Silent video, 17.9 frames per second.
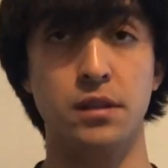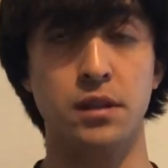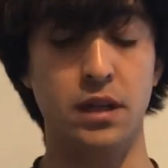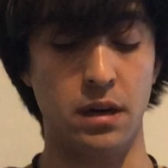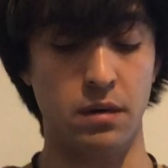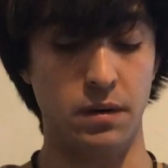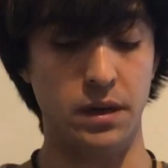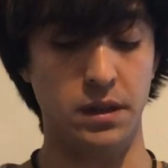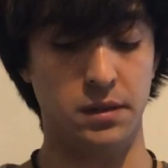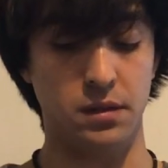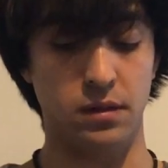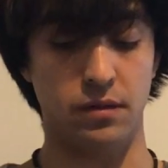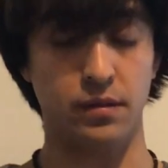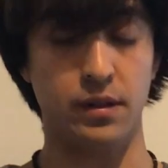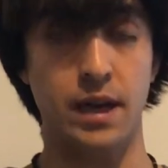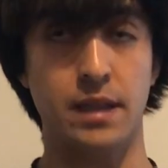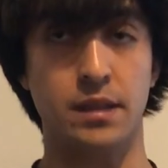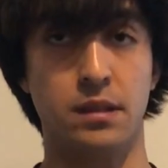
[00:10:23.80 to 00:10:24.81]
generation of
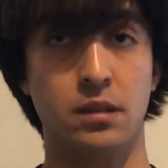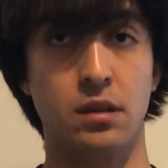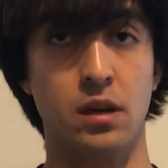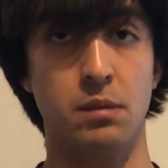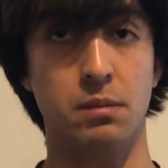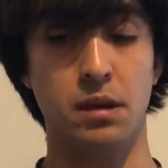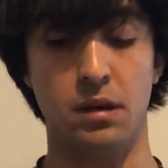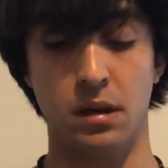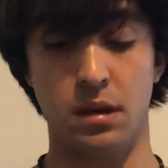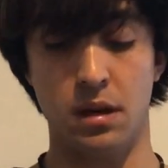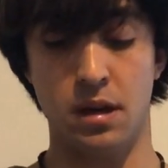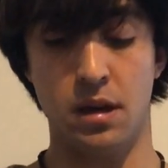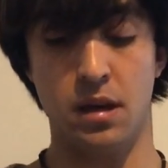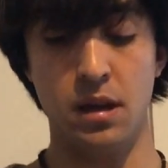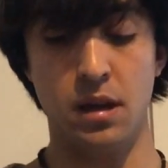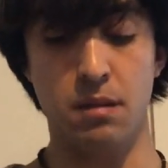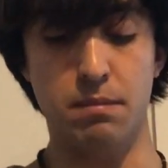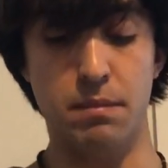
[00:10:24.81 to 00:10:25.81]
Classic Army
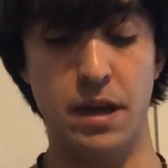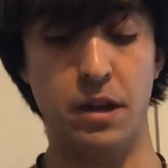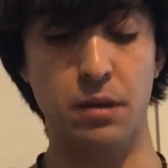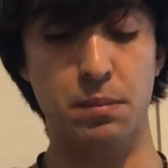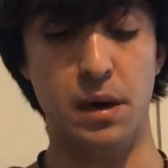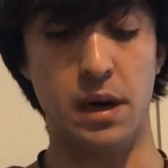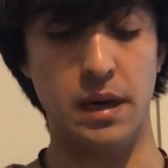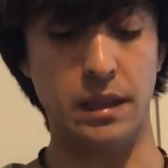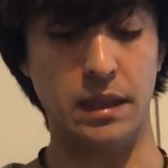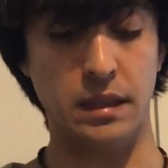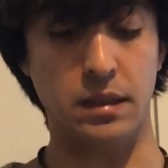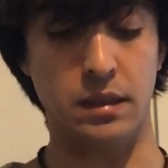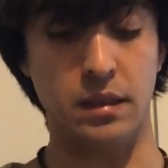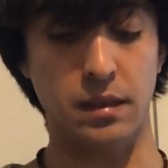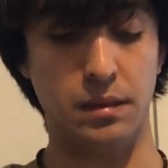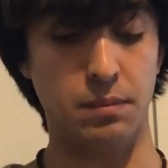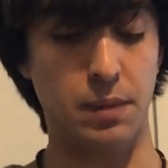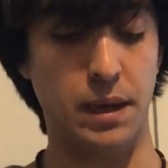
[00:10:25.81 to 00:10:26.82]
metal bodies.
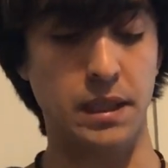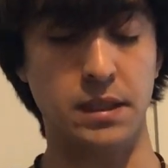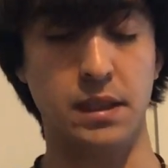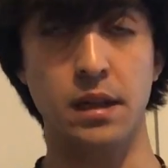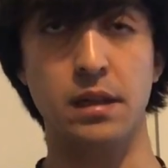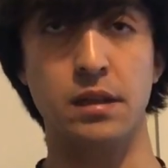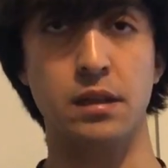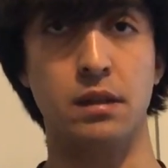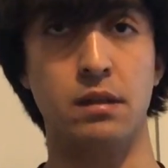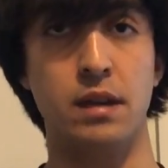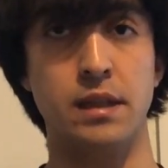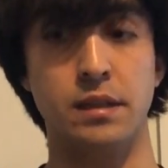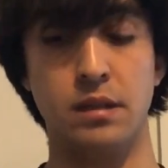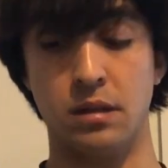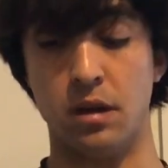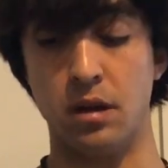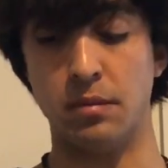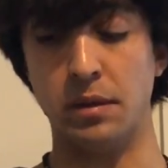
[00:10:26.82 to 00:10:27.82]
The base gun is a
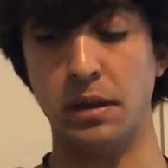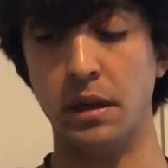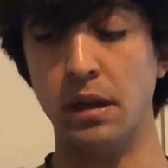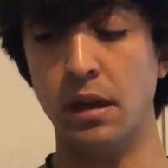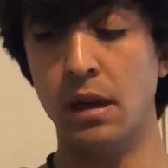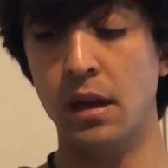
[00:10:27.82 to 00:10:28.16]
Classic Army.